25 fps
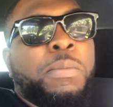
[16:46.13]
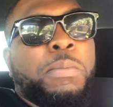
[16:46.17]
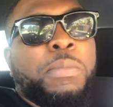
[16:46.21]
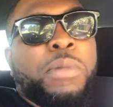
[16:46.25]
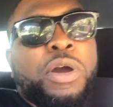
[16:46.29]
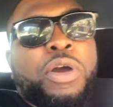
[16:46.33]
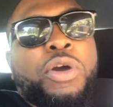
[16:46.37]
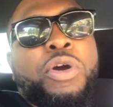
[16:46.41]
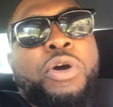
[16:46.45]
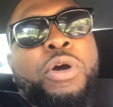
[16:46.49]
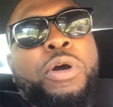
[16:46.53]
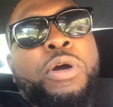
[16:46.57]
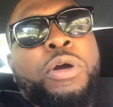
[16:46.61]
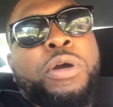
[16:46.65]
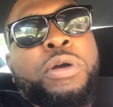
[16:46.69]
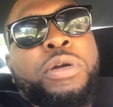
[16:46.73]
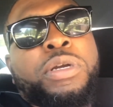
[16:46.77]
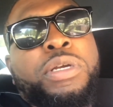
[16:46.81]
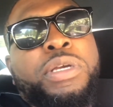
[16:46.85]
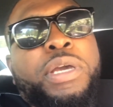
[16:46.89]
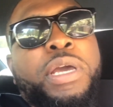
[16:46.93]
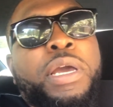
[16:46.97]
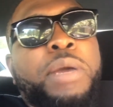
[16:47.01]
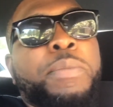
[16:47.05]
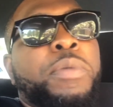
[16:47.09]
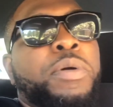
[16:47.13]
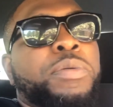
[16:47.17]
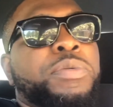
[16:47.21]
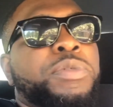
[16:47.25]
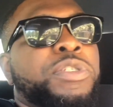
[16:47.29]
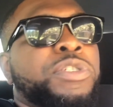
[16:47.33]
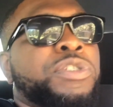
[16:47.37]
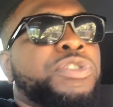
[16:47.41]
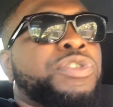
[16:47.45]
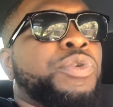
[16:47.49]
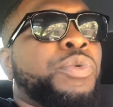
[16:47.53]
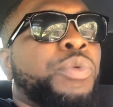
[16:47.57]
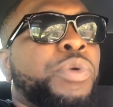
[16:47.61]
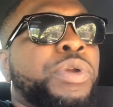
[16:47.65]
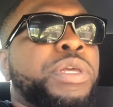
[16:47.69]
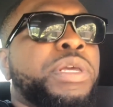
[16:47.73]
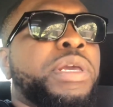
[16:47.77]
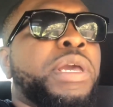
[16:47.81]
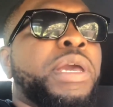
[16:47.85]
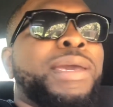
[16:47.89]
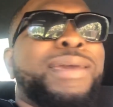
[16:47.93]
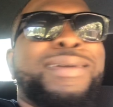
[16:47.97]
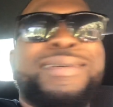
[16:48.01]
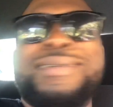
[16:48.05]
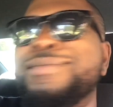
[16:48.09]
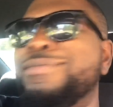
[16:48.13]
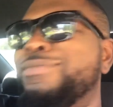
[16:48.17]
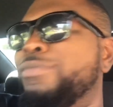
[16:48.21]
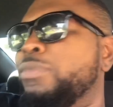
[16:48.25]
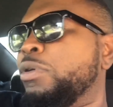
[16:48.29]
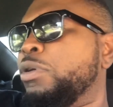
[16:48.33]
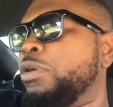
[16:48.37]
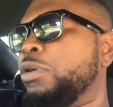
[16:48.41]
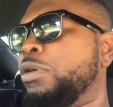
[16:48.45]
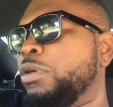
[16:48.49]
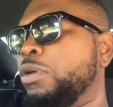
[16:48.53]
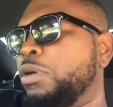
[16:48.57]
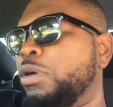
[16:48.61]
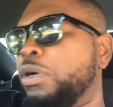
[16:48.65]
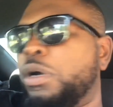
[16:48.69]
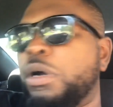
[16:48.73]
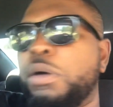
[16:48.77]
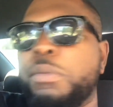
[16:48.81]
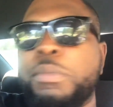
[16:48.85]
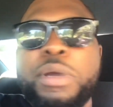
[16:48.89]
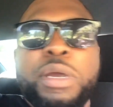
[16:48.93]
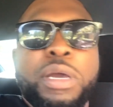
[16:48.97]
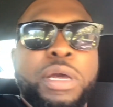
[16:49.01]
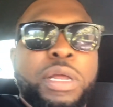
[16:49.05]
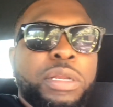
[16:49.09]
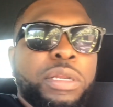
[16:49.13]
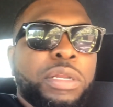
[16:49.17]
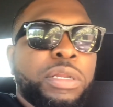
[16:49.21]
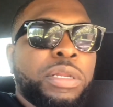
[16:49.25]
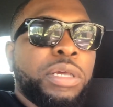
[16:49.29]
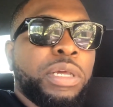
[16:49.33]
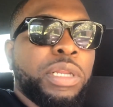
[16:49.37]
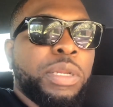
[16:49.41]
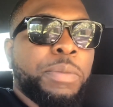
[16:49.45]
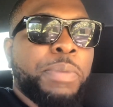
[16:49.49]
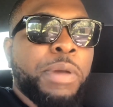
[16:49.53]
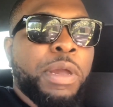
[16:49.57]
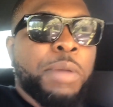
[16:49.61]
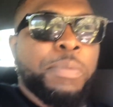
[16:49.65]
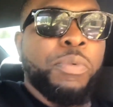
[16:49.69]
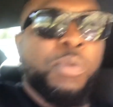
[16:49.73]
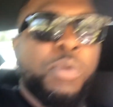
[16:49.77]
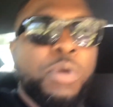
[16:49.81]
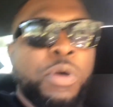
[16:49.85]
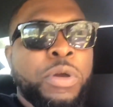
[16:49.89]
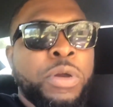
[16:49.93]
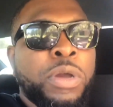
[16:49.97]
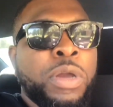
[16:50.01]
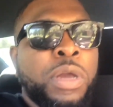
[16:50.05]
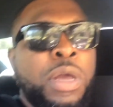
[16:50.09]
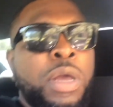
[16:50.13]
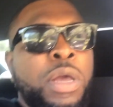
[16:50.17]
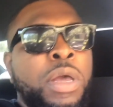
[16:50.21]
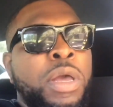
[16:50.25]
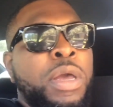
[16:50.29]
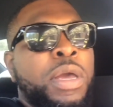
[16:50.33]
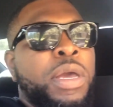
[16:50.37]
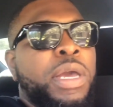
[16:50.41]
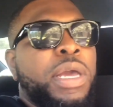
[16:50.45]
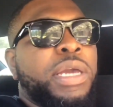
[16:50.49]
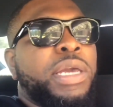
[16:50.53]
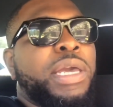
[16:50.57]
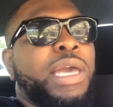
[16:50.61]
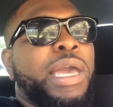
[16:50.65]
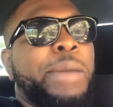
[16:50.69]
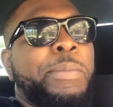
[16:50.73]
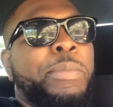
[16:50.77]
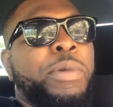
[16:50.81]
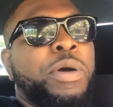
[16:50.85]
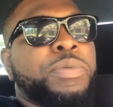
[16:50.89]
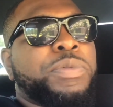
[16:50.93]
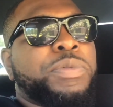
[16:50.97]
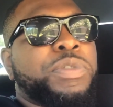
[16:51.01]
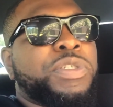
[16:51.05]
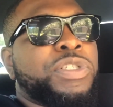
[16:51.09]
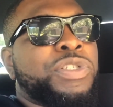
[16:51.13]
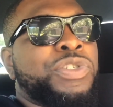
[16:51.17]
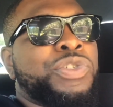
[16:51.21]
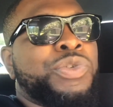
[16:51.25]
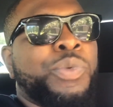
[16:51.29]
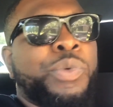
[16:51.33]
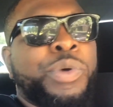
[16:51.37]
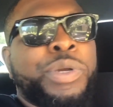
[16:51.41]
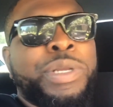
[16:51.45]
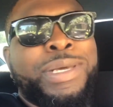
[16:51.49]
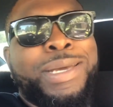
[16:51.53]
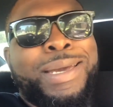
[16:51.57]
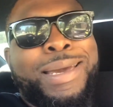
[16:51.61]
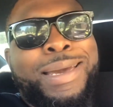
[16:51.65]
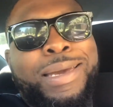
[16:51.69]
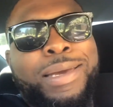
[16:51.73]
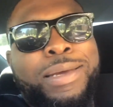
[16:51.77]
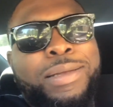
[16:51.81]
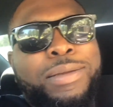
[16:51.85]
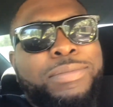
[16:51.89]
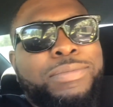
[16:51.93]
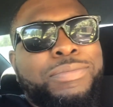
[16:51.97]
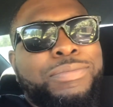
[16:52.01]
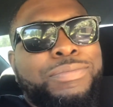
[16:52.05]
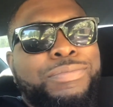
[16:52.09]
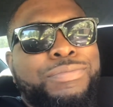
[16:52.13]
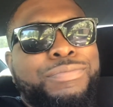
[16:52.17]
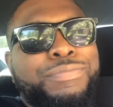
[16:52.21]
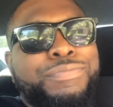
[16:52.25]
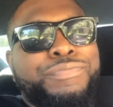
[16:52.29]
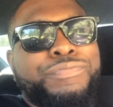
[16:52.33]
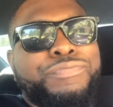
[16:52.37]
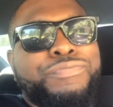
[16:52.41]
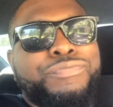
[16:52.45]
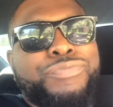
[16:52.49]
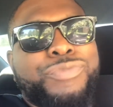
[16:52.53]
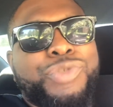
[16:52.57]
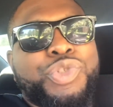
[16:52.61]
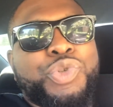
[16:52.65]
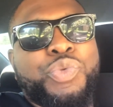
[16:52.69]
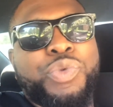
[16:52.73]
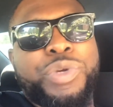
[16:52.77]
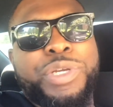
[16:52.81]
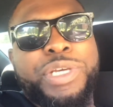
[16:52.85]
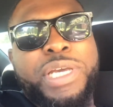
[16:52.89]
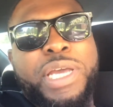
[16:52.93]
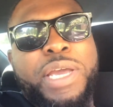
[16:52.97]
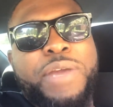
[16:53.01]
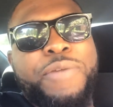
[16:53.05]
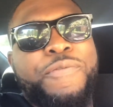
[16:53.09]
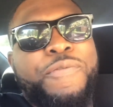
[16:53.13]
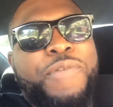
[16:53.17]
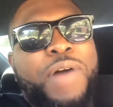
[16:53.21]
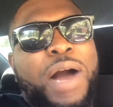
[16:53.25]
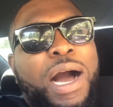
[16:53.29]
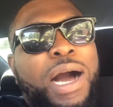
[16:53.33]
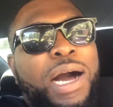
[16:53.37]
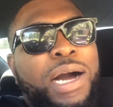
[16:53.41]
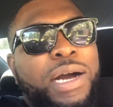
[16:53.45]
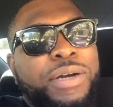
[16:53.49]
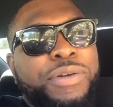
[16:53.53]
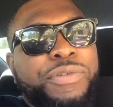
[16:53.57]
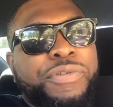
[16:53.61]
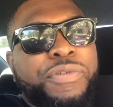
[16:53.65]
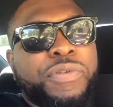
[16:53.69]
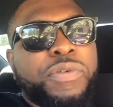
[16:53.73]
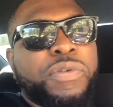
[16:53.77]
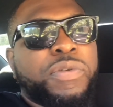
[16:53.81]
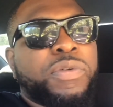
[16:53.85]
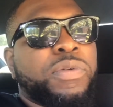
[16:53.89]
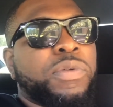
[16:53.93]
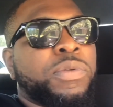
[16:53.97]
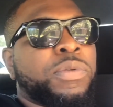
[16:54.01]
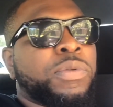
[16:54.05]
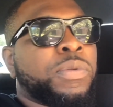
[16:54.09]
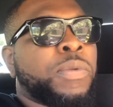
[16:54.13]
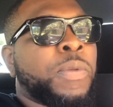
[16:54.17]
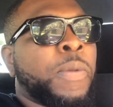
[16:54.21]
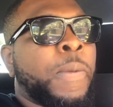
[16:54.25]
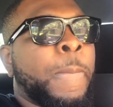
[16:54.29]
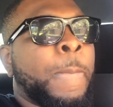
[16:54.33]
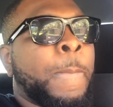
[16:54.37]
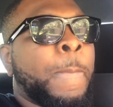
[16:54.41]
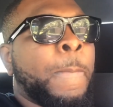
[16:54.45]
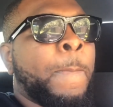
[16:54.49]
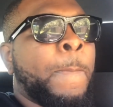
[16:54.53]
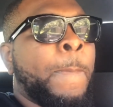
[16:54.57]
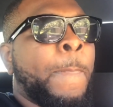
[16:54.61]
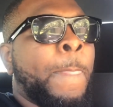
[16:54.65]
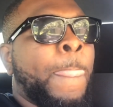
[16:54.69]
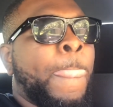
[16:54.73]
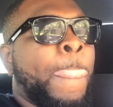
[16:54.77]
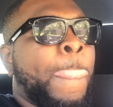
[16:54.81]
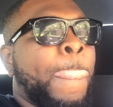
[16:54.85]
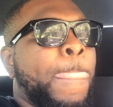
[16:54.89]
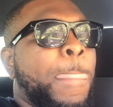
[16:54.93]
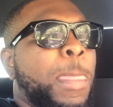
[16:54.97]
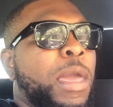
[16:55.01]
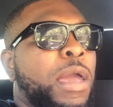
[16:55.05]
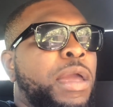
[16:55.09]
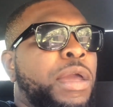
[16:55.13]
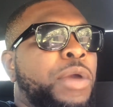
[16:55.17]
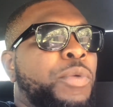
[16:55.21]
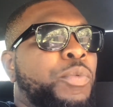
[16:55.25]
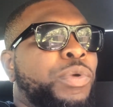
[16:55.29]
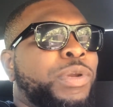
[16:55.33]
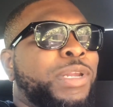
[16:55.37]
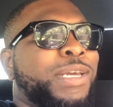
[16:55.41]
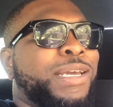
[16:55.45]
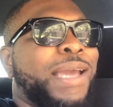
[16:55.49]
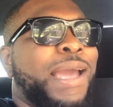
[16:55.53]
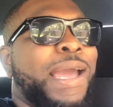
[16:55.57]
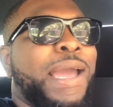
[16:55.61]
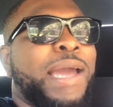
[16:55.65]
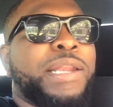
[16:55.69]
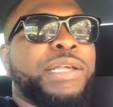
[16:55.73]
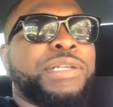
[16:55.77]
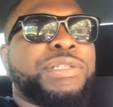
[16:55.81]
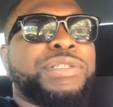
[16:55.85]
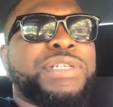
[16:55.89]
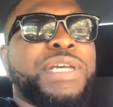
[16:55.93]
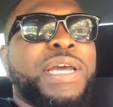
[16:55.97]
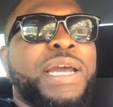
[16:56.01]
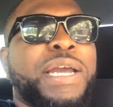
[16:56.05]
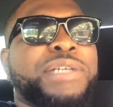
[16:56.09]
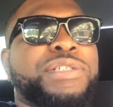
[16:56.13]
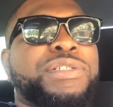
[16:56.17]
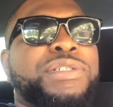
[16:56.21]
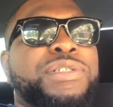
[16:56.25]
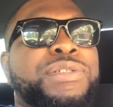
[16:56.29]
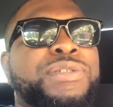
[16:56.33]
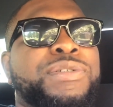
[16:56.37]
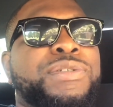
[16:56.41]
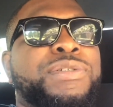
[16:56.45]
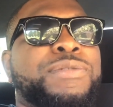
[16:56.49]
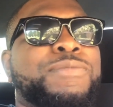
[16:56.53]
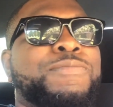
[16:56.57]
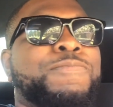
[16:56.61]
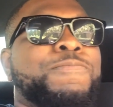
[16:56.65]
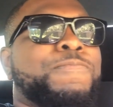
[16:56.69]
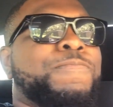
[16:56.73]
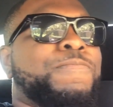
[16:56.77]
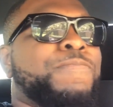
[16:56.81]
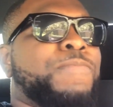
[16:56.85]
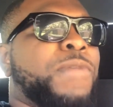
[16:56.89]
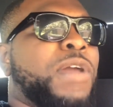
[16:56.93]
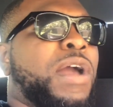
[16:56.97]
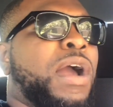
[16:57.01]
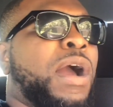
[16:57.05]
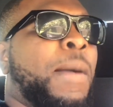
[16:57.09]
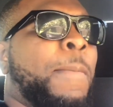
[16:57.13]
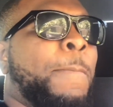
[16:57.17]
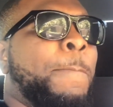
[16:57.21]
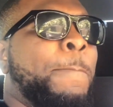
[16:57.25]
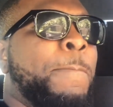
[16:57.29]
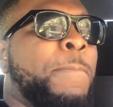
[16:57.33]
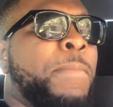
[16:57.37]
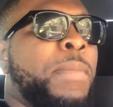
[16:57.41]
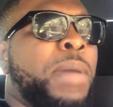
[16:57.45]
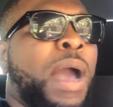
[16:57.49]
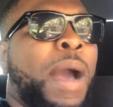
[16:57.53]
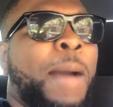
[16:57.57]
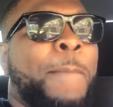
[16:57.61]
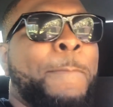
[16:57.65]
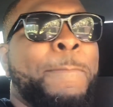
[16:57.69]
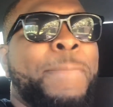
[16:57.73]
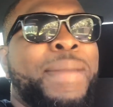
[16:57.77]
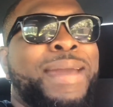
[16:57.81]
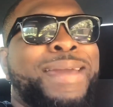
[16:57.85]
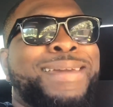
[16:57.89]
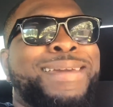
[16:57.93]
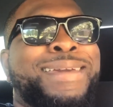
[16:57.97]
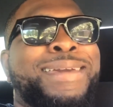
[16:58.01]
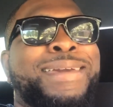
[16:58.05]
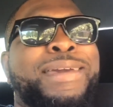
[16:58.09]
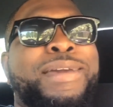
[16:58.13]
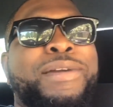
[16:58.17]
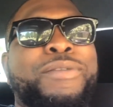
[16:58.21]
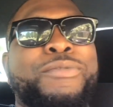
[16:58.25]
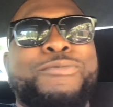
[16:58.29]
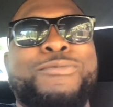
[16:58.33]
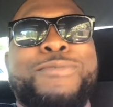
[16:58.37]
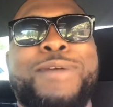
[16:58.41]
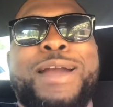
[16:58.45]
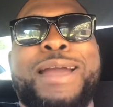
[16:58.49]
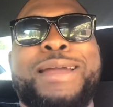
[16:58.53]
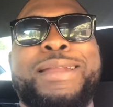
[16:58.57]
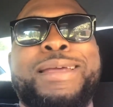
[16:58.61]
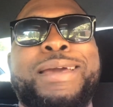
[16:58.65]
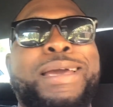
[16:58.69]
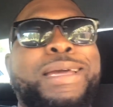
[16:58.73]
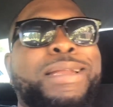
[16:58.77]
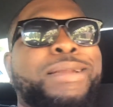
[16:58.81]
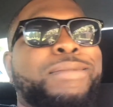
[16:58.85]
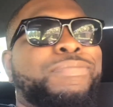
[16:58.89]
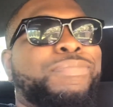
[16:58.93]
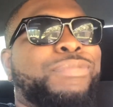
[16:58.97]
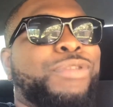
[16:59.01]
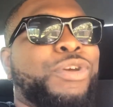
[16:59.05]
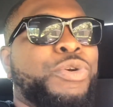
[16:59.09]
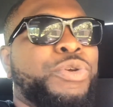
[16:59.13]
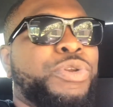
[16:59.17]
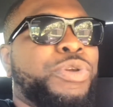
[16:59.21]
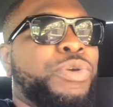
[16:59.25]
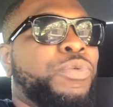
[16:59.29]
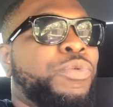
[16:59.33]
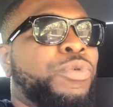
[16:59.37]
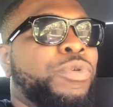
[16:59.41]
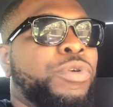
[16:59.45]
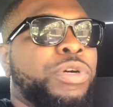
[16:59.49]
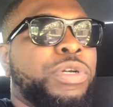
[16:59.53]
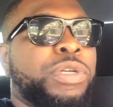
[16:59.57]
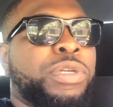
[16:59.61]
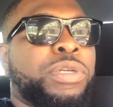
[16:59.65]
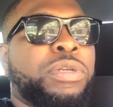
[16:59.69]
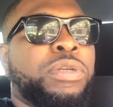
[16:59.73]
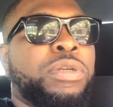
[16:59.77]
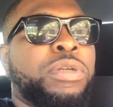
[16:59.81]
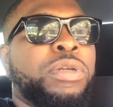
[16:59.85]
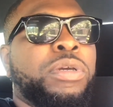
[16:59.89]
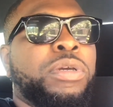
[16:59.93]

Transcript: my car came up to 28. Oh man, I need to get the paperwork. It came up to 28.5, and when they added taxes, I may hit right at 31